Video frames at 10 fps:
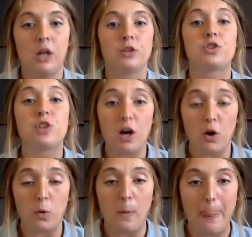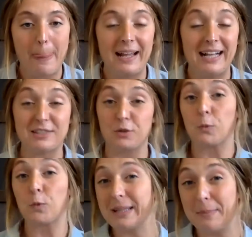So it's a
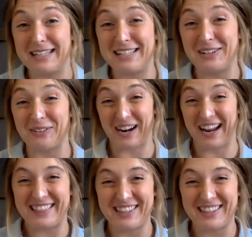really big deal, right?